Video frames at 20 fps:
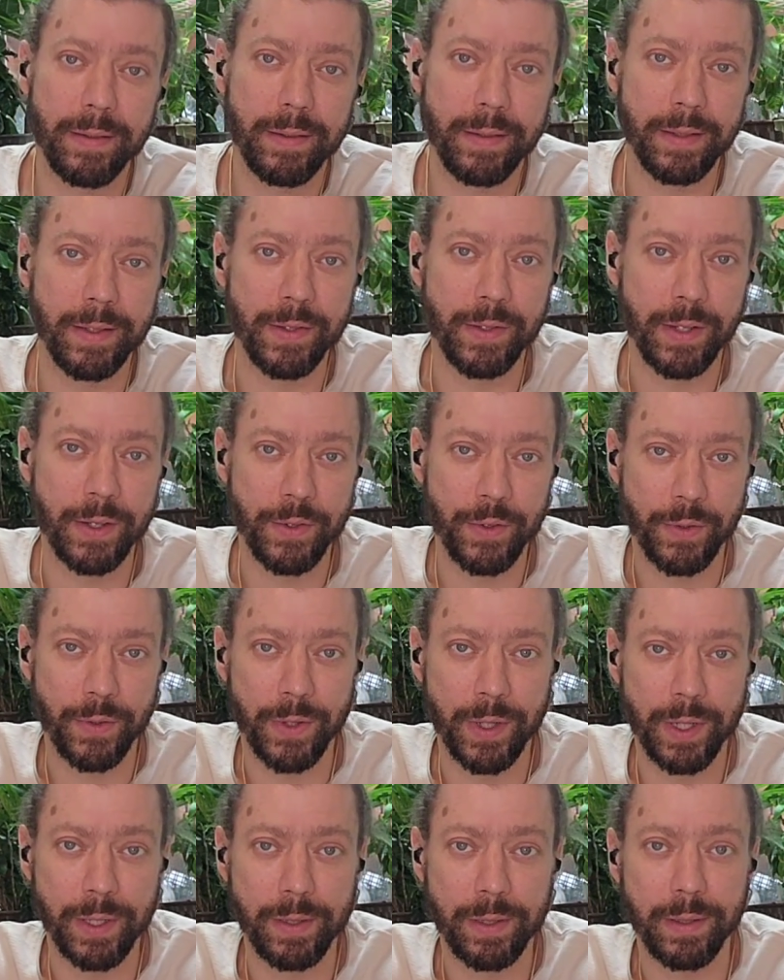It is
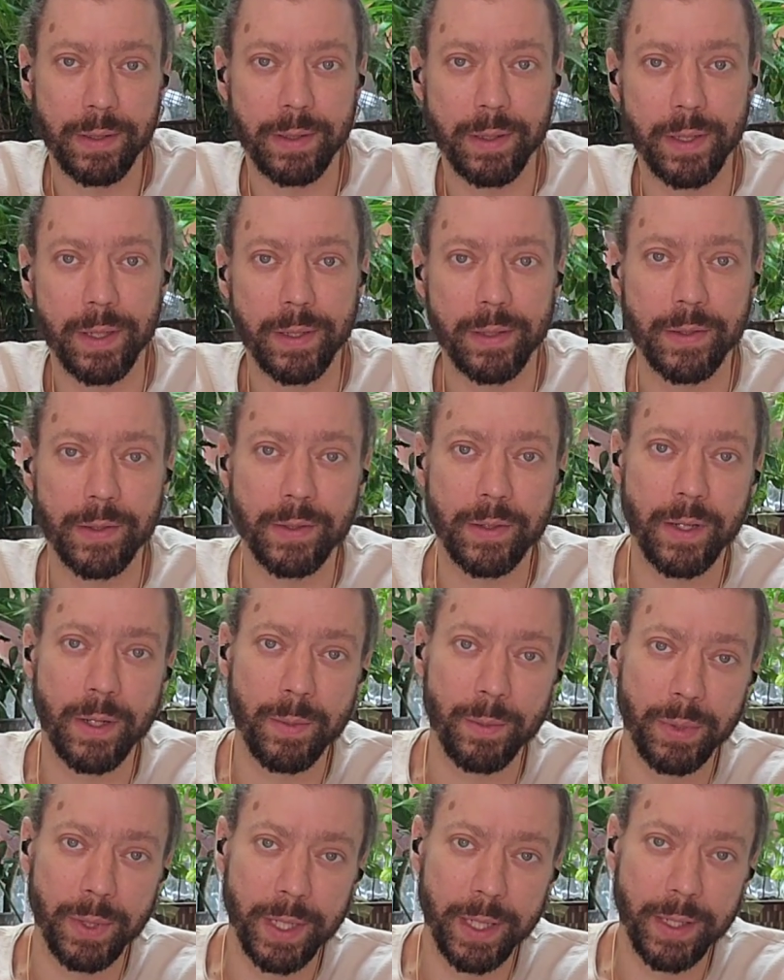intricate, it is
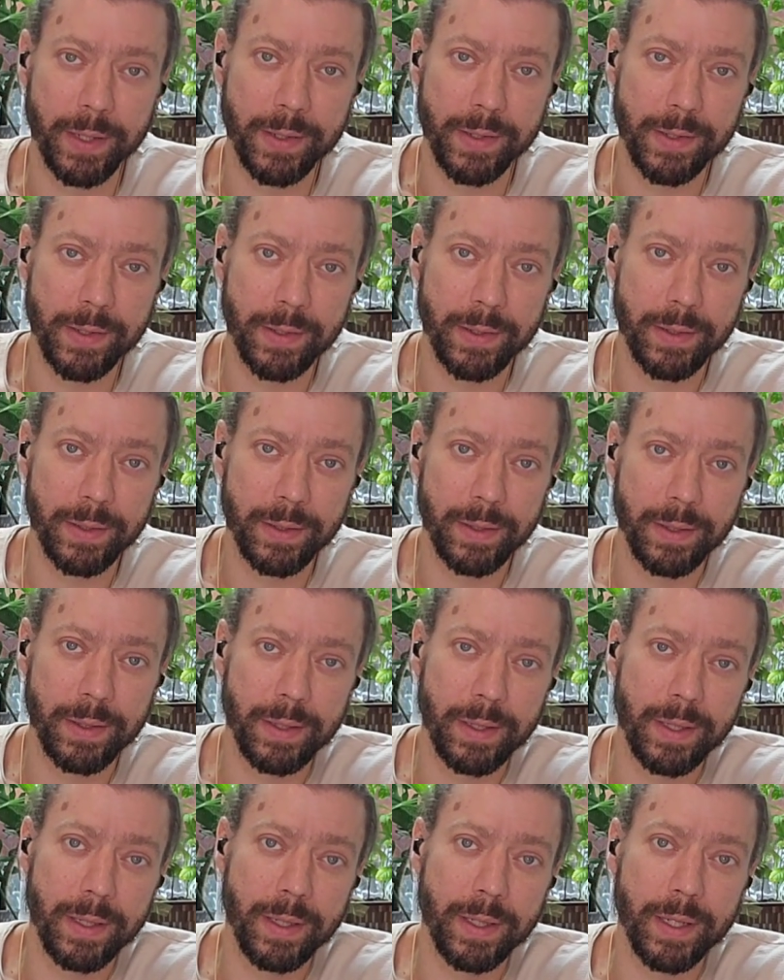complex,
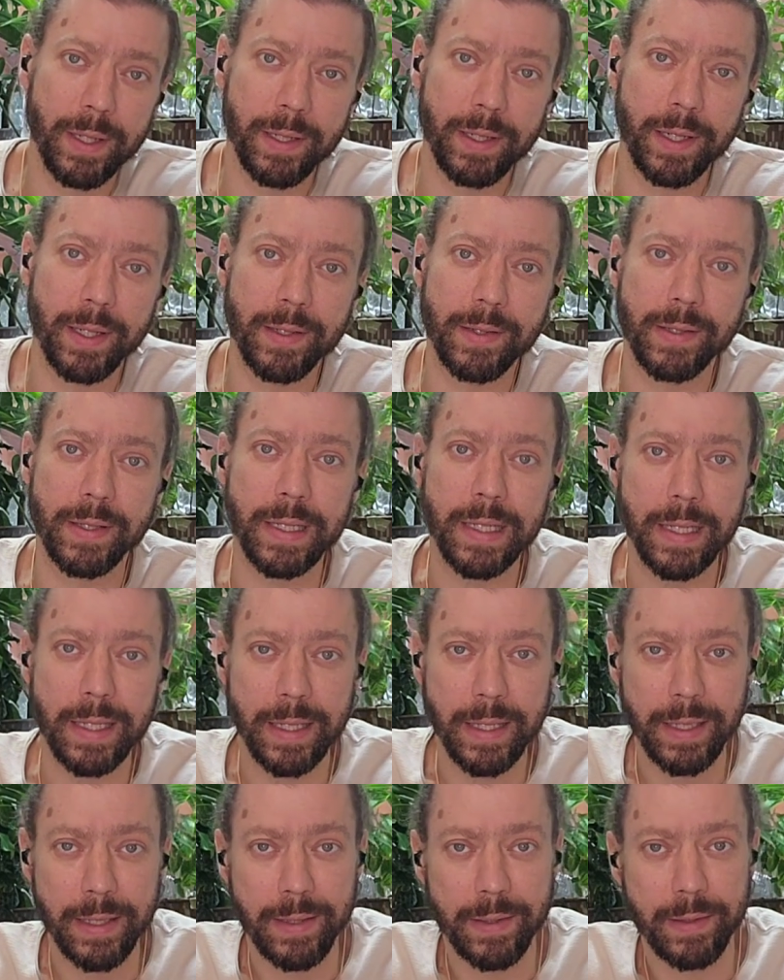it has
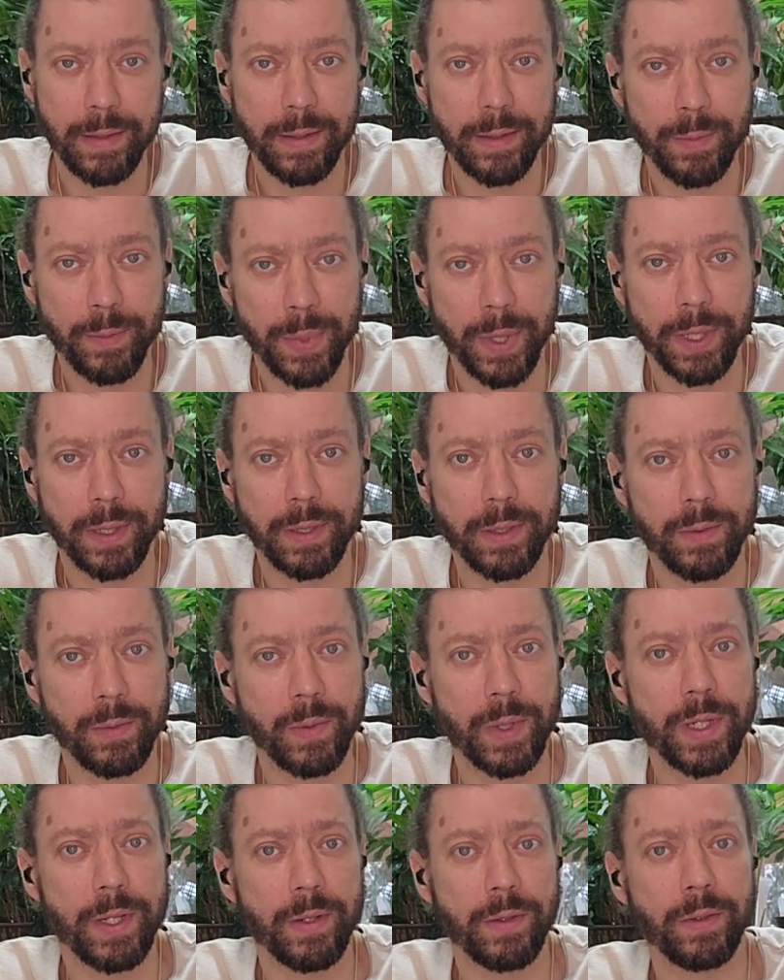ease, but
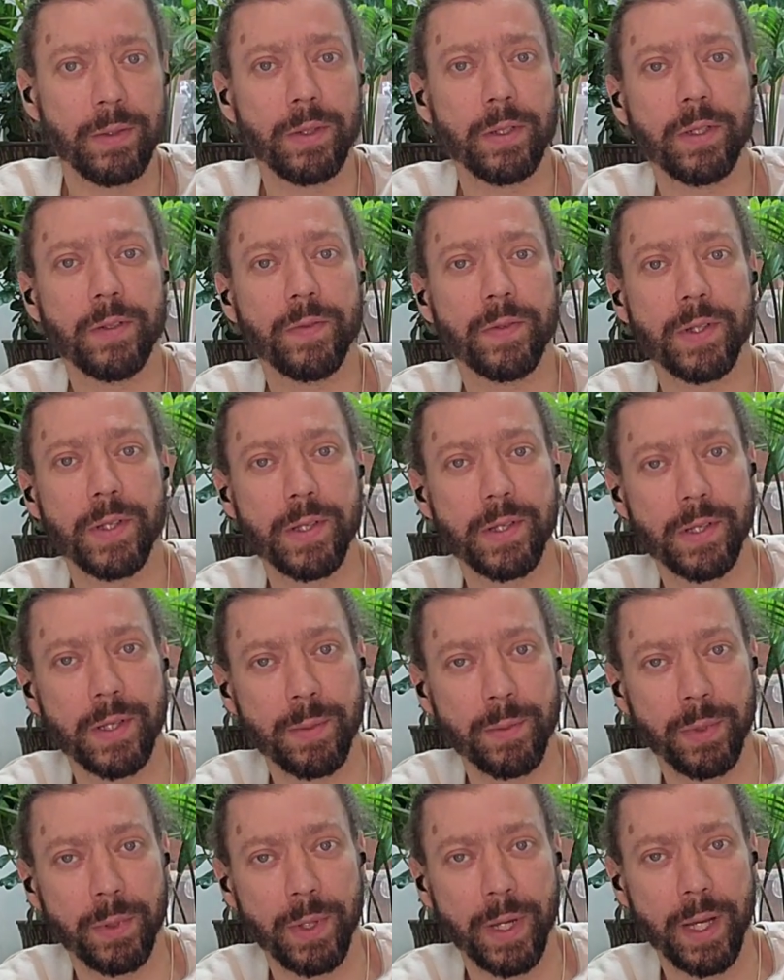when you look for the
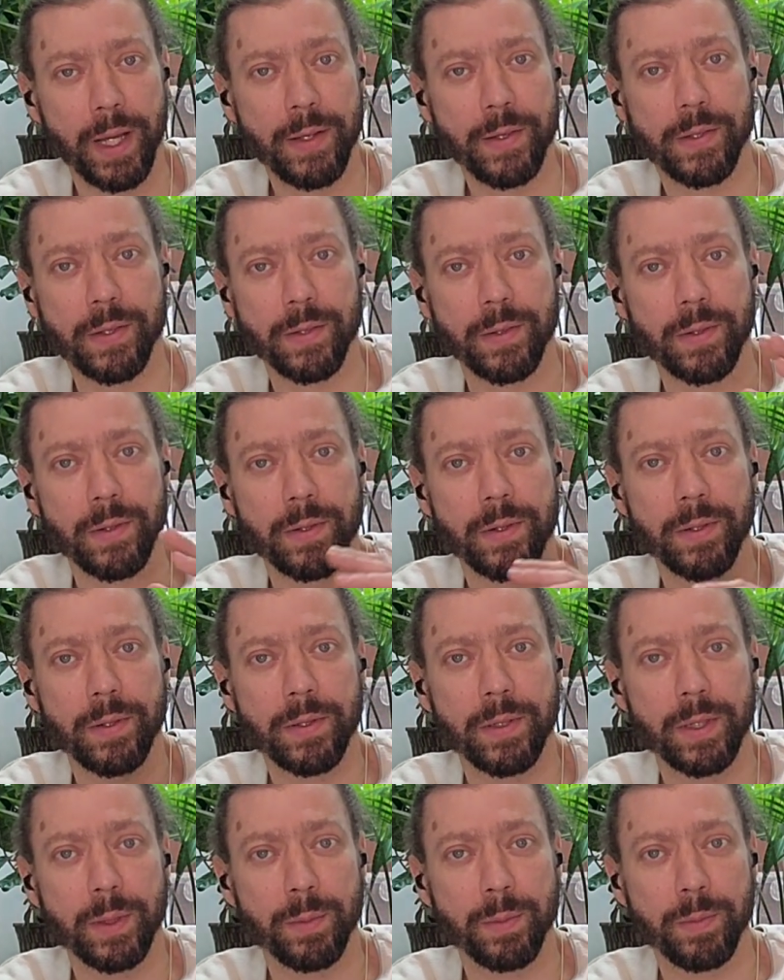simple answer,
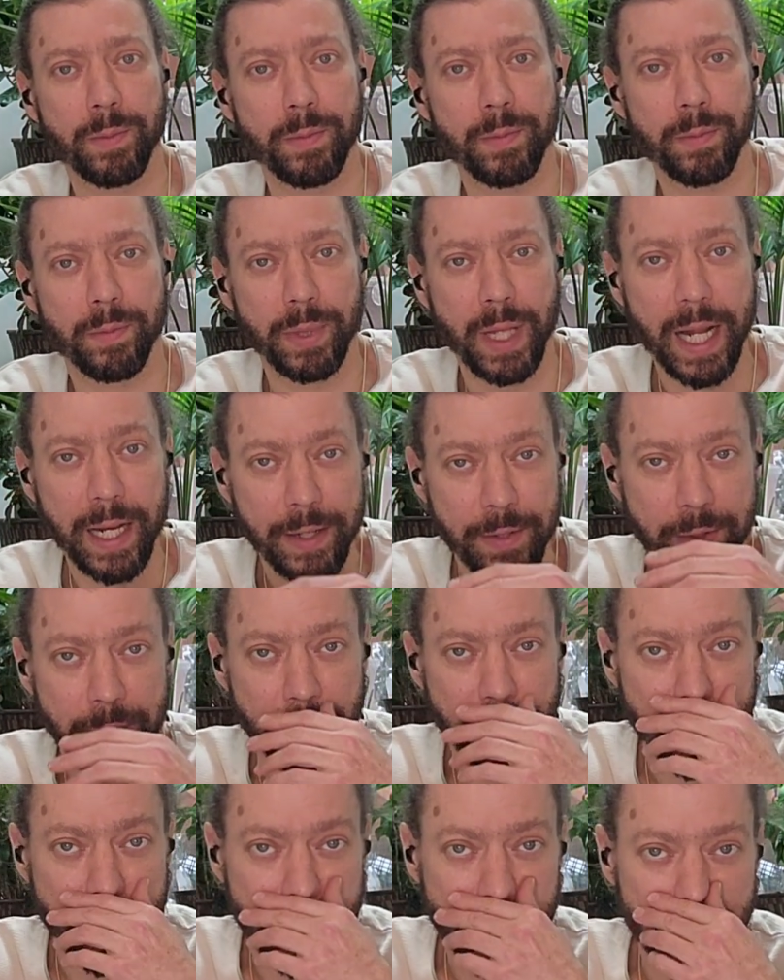the
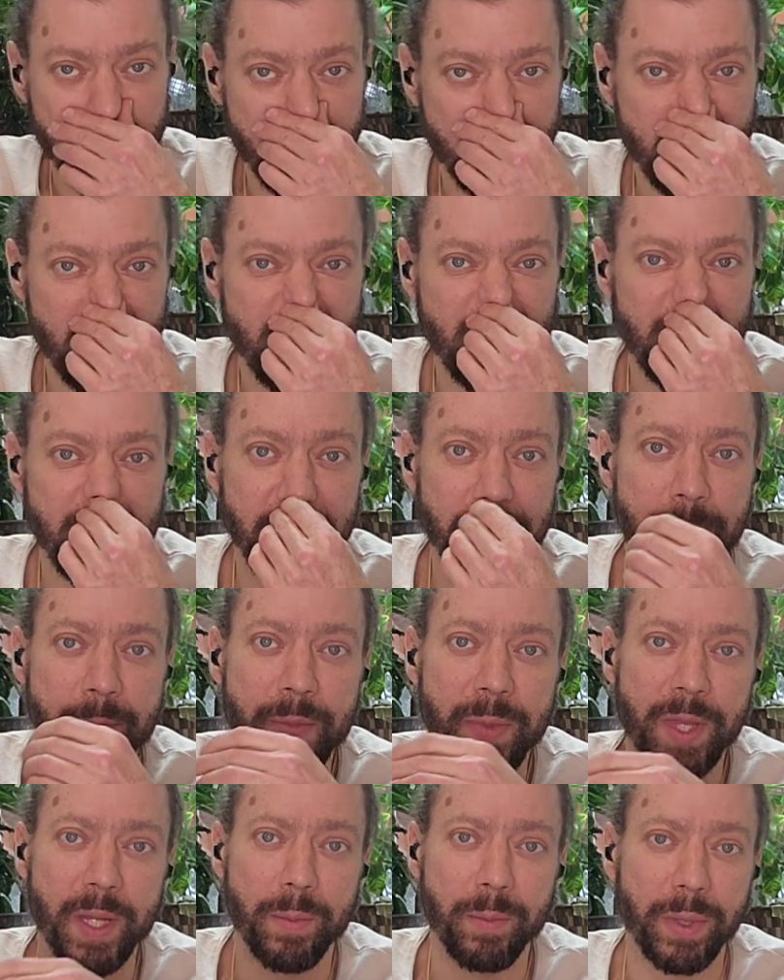platitudes,
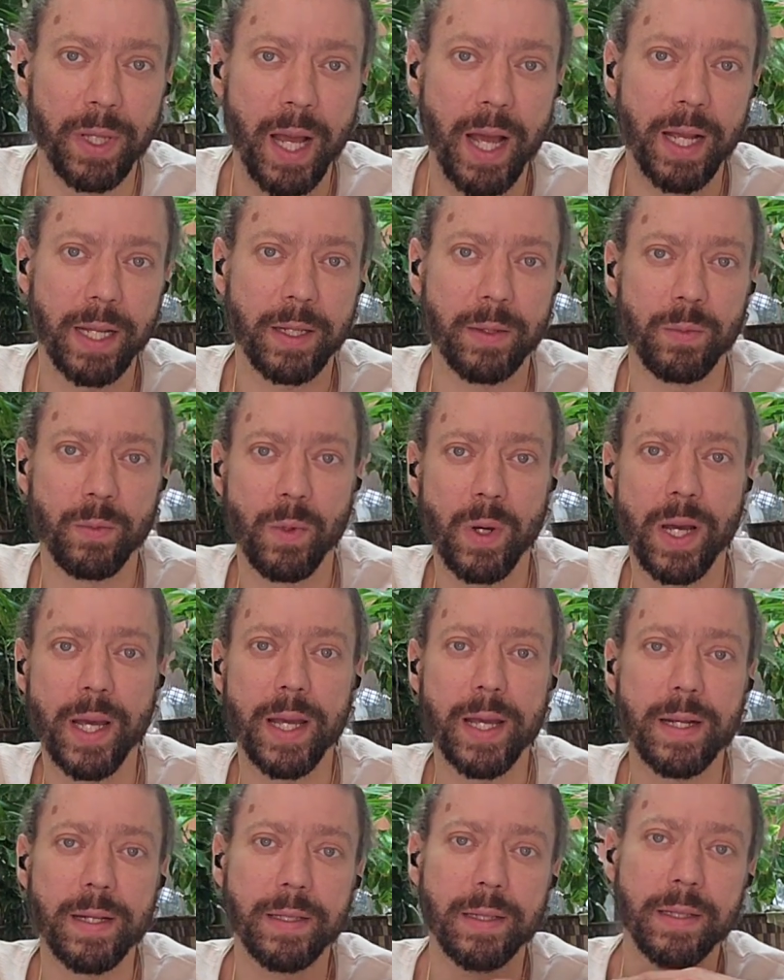the black and
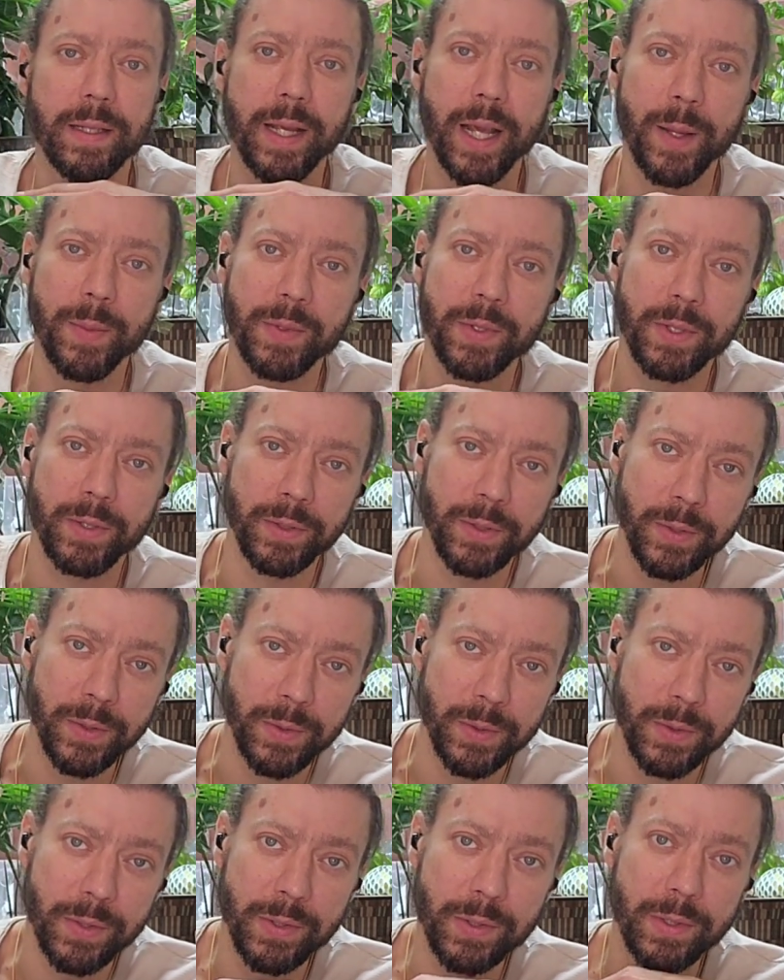white and the
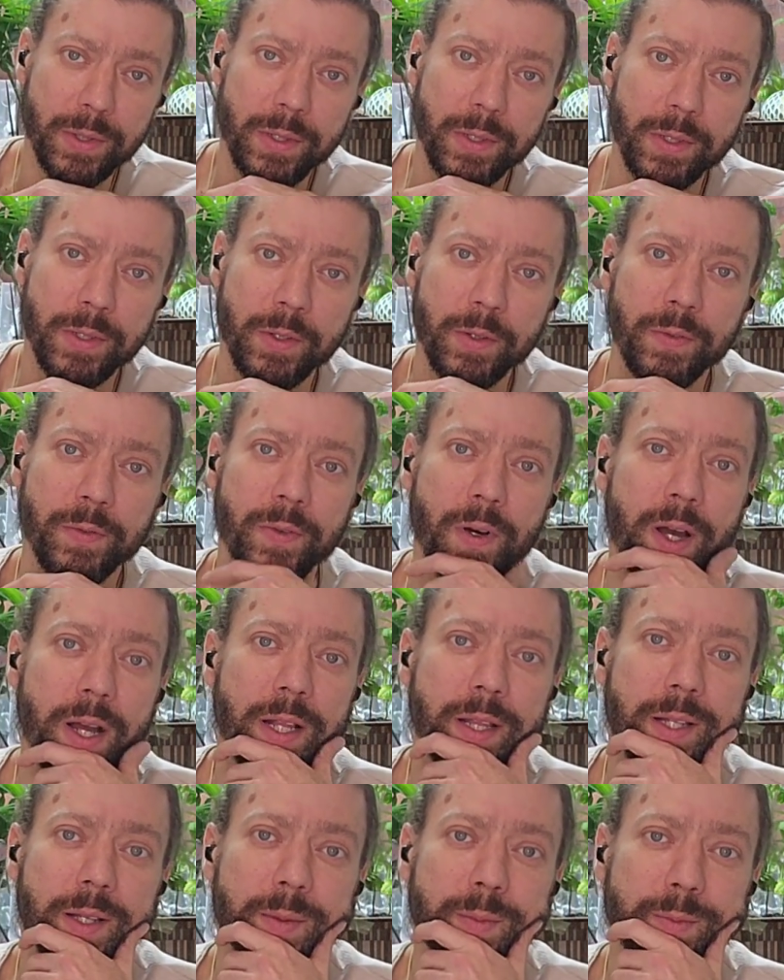absolutes, you'll
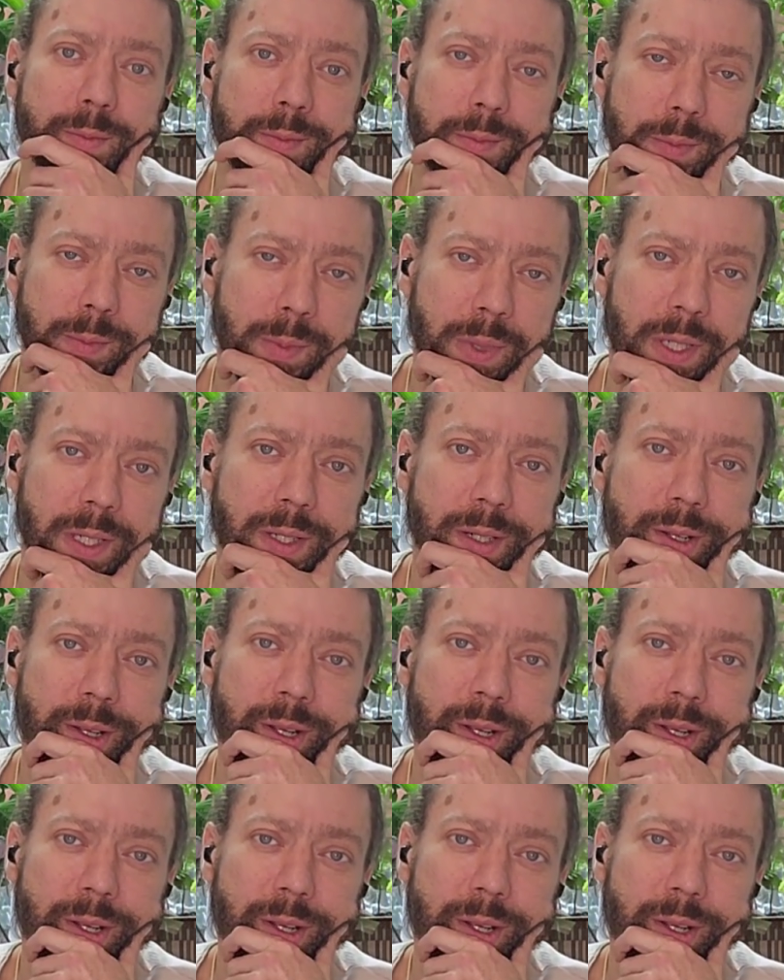find them. But